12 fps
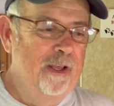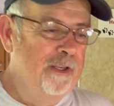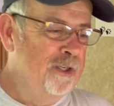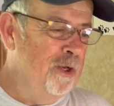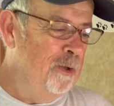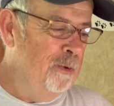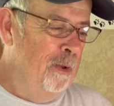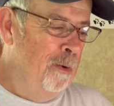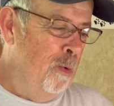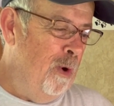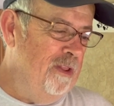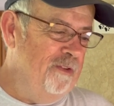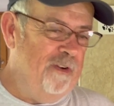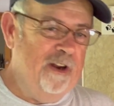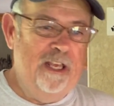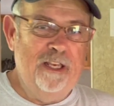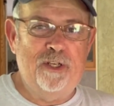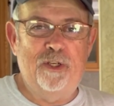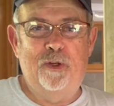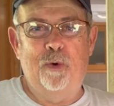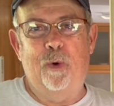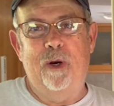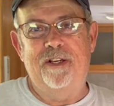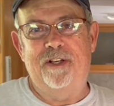So one of the funniest
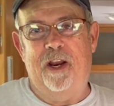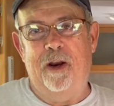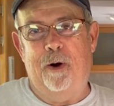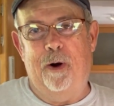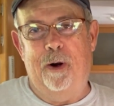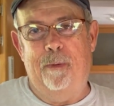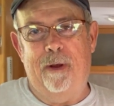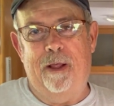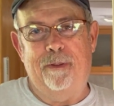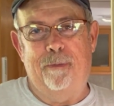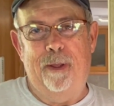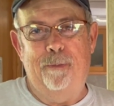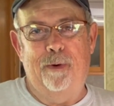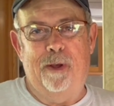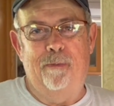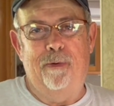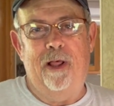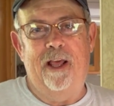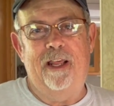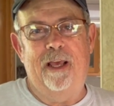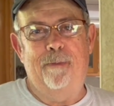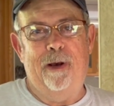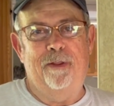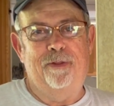stories I heard about the people complaining
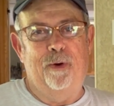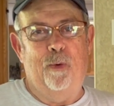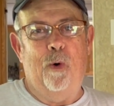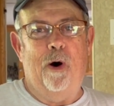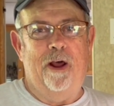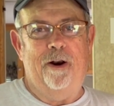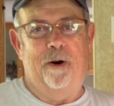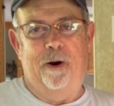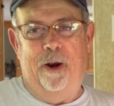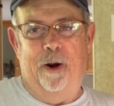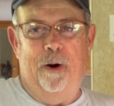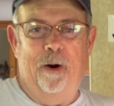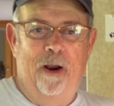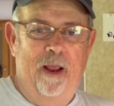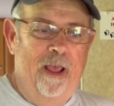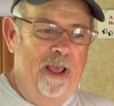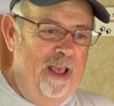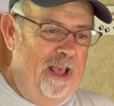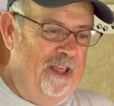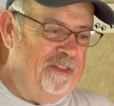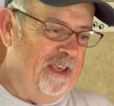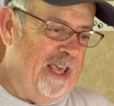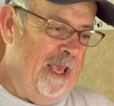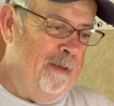about the water here at
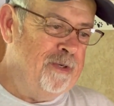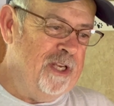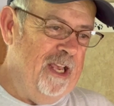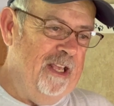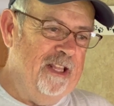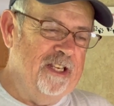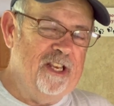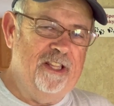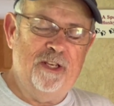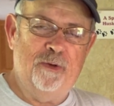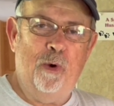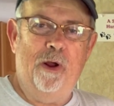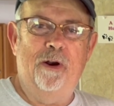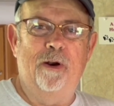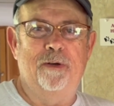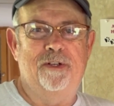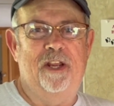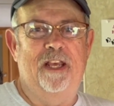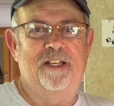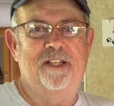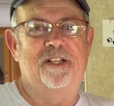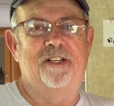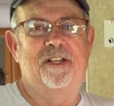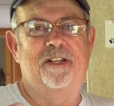the campsite, they said this water here tastes
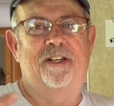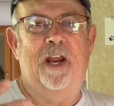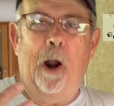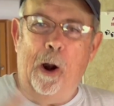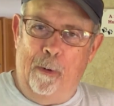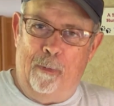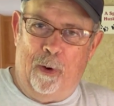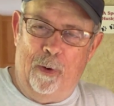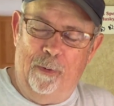just terrible,